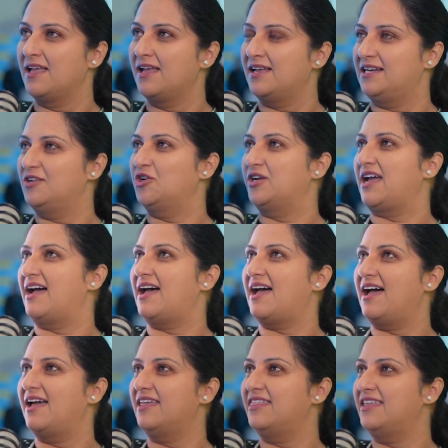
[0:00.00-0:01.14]
Look,
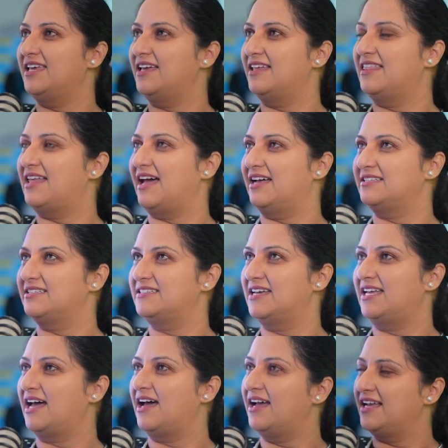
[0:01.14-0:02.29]
I think that
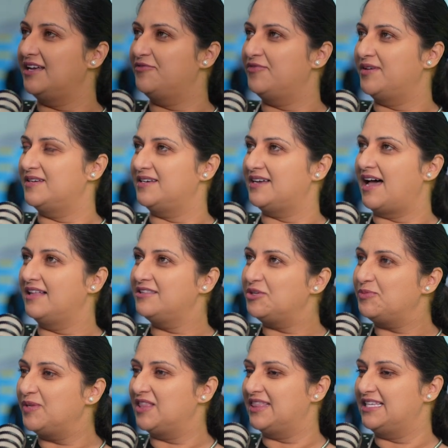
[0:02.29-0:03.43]
if
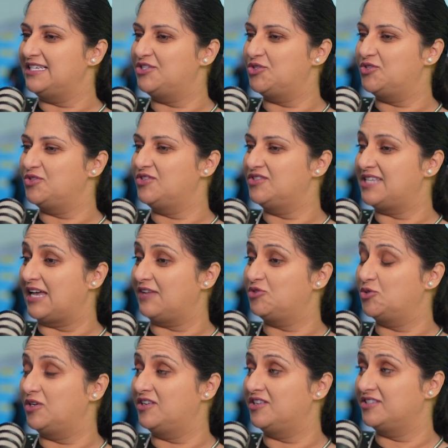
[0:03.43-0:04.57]
ultimately students have to
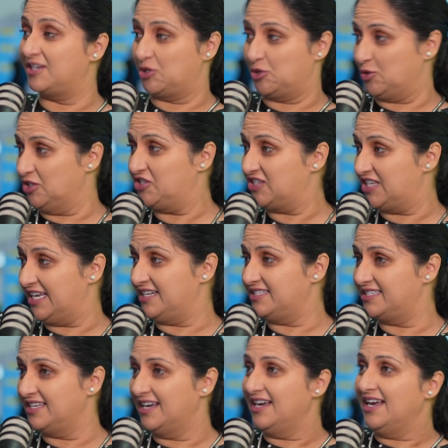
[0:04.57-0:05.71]
learn the core skills.
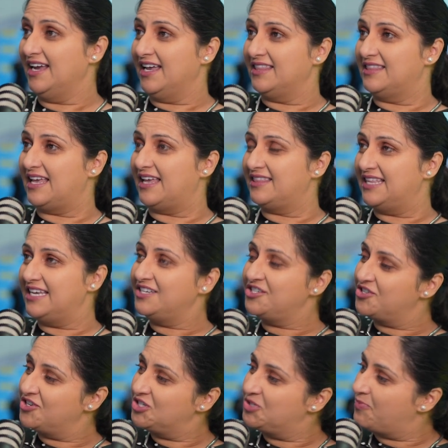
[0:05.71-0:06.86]
The
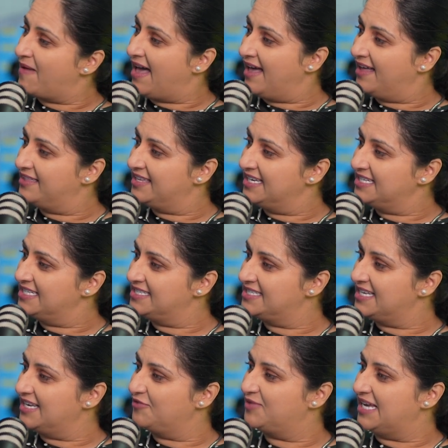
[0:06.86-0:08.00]
dangerous path is
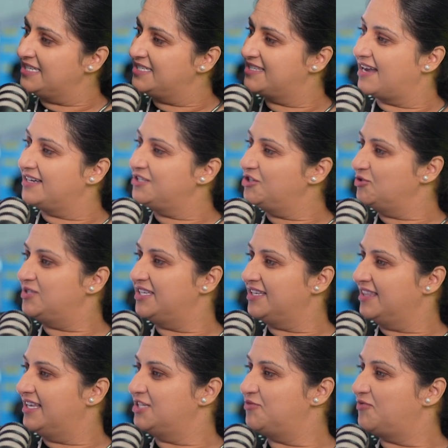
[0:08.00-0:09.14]
if they start using
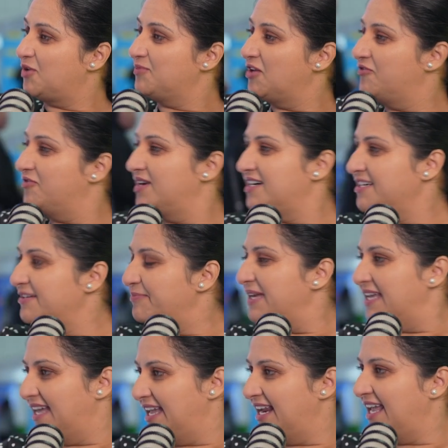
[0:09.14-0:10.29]
this from the very
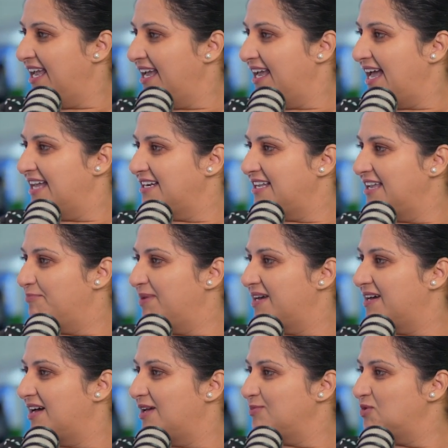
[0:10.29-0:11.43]
beginning and it
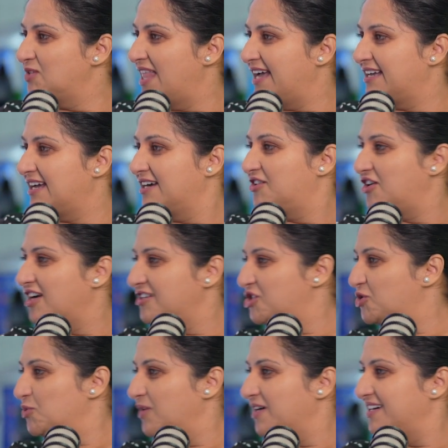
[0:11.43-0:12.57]
becomes like a crutch
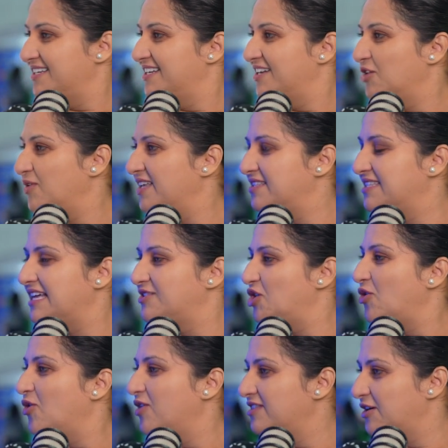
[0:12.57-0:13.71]
where, it does
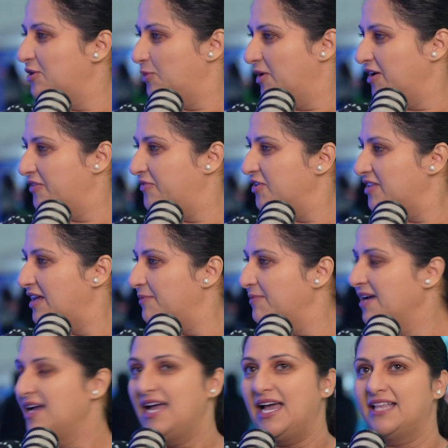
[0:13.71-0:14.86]
all their work for them
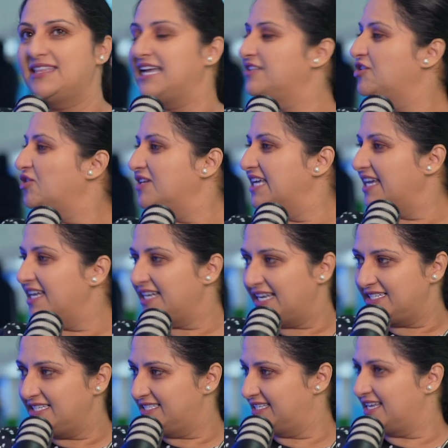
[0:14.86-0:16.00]
and they don't gain any
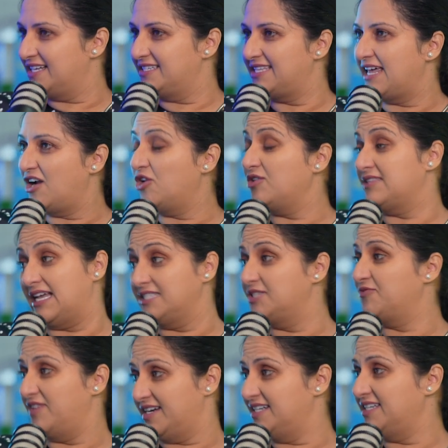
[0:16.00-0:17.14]
skills at all. That's
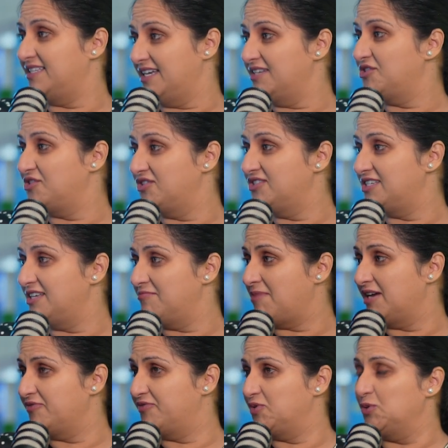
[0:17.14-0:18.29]
very dangerous in my
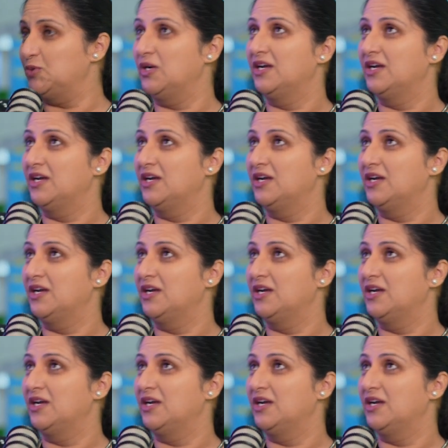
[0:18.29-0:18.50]
view.